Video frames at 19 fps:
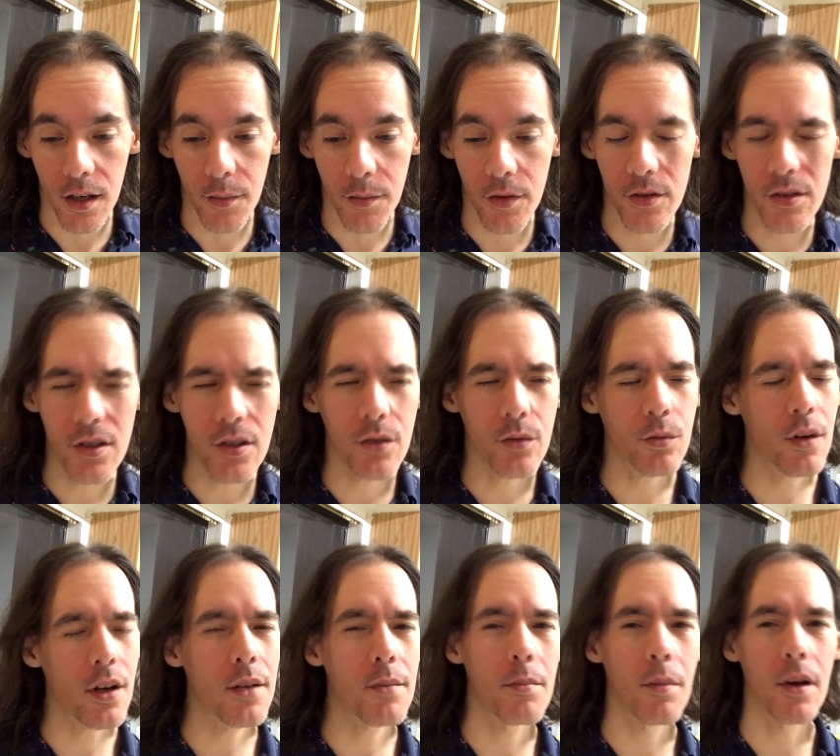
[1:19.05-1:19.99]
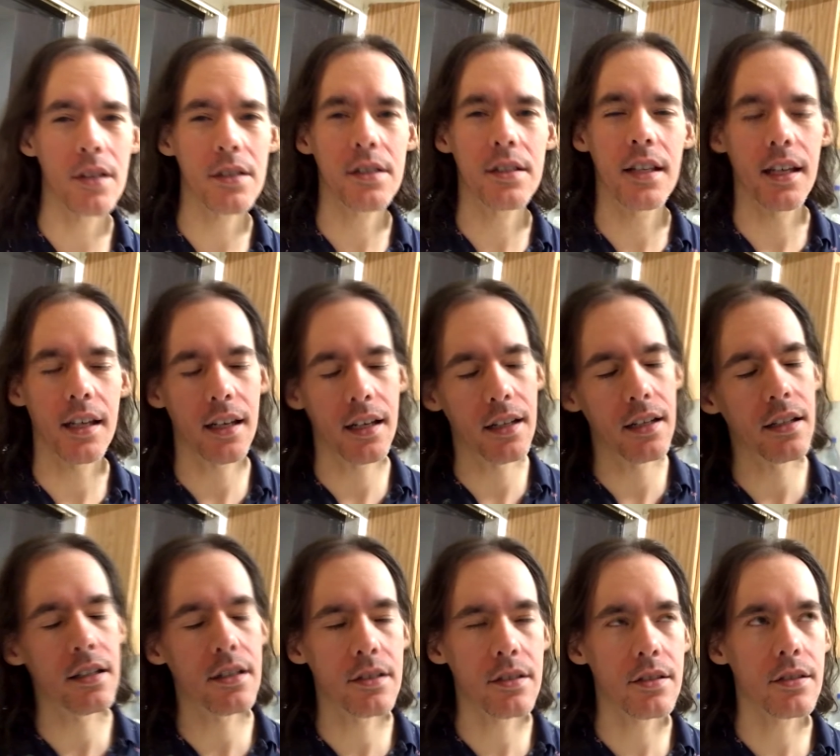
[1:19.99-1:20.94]
there's this red Mustang in it.
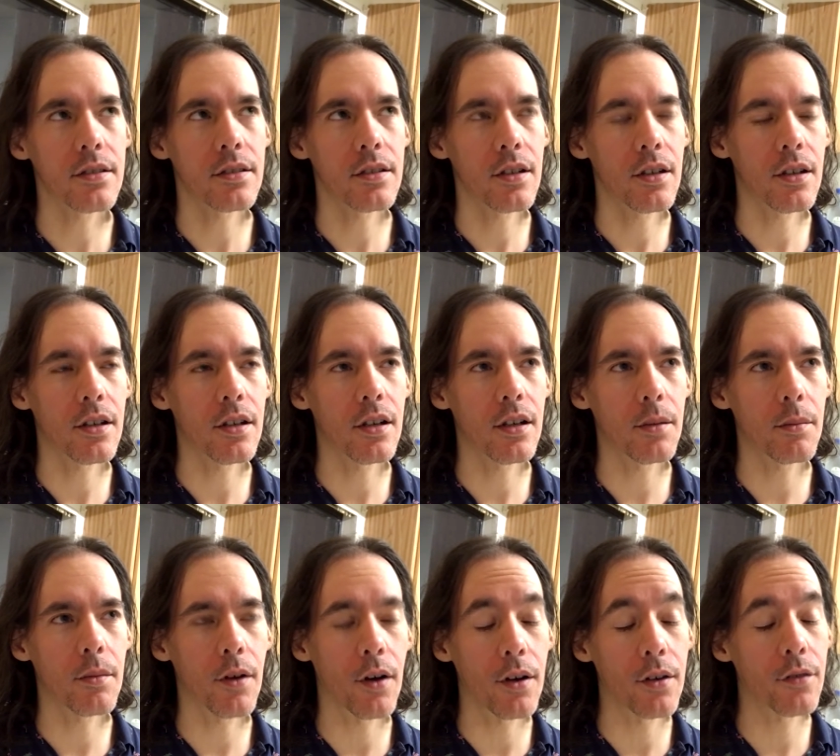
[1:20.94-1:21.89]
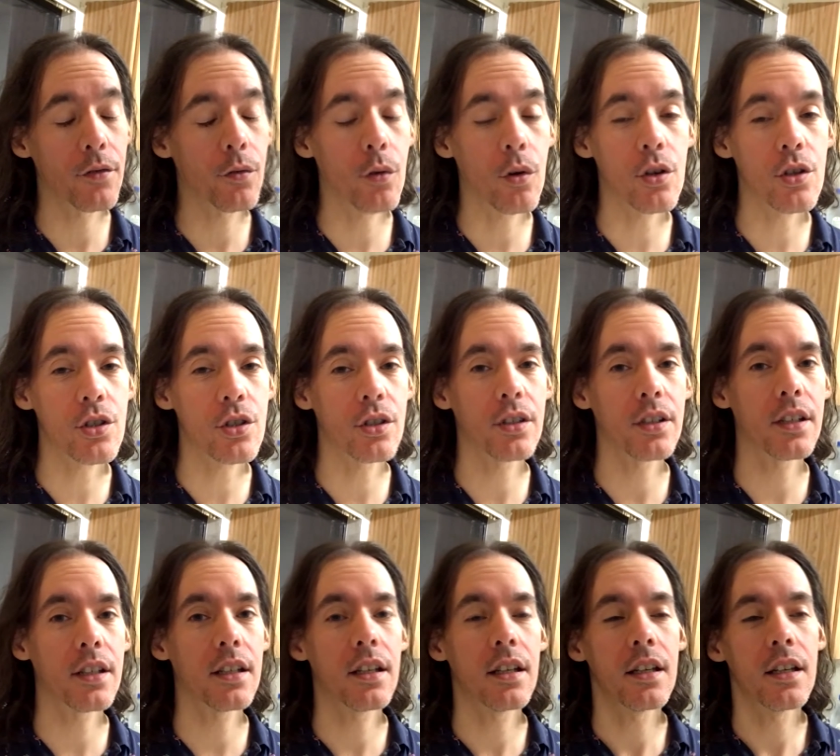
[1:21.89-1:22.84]
It's
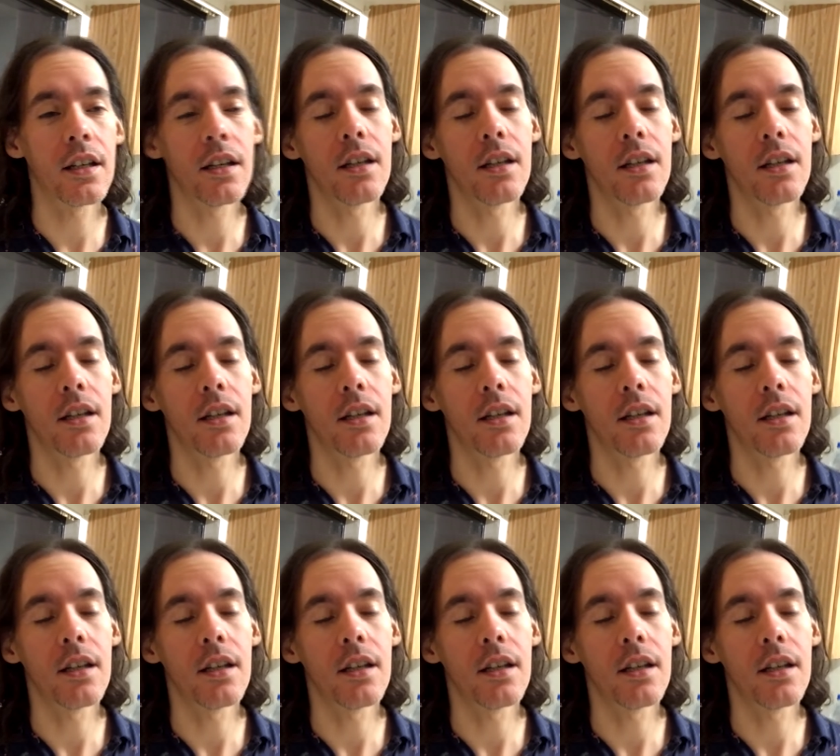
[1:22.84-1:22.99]
unfortunately...